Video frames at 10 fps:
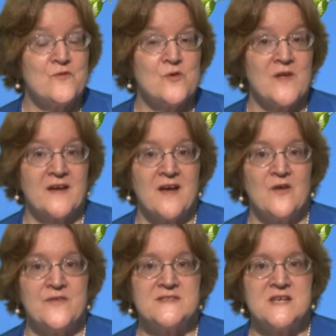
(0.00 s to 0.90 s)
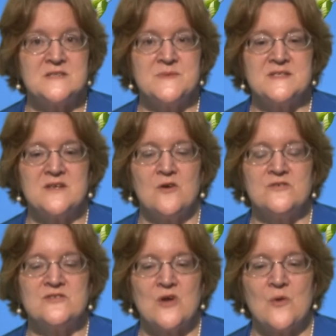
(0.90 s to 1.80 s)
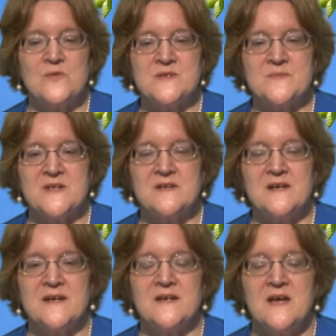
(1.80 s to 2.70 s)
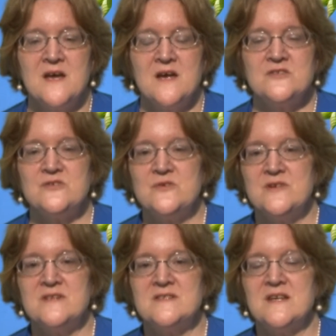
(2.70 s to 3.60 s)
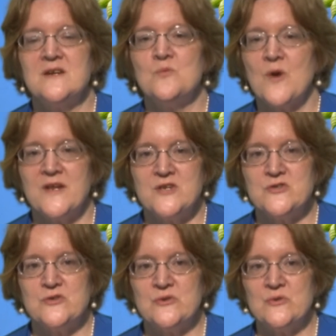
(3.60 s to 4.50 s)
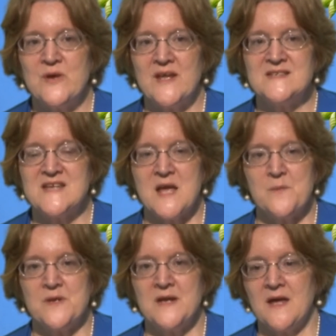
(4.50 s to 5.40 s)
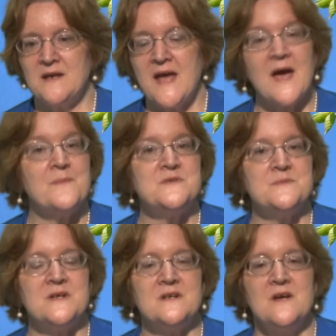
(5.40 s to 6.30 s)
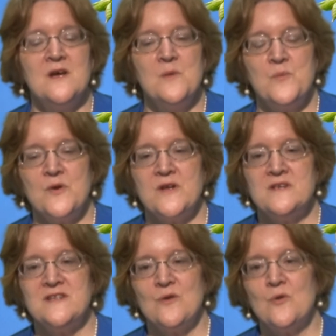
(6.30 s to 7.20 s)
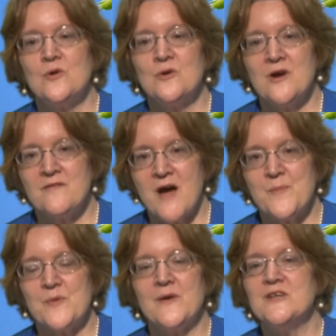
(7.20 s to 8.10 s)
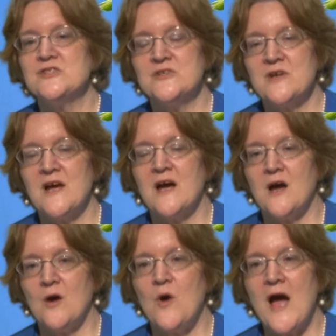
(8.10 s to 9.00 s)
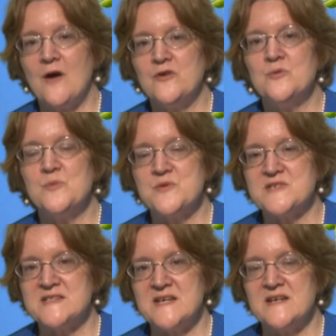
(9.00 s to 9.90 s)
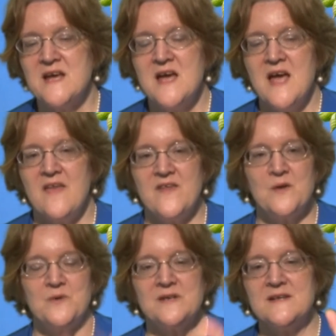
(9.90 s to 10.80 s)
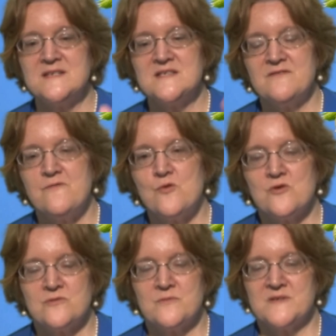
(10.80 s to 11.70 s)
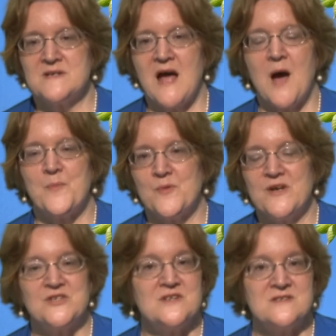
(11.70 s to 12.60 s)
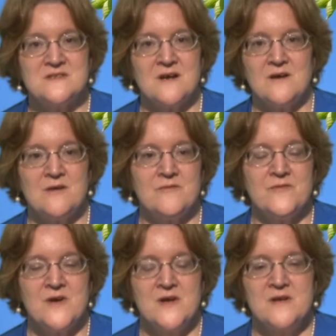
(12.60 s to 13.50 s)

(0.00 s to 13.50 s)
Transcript: for like a health assessment skill. So something like a student is getting ready to examine an abdomen, put in the order of operation how you would proceed. And then it would list the 4 operations of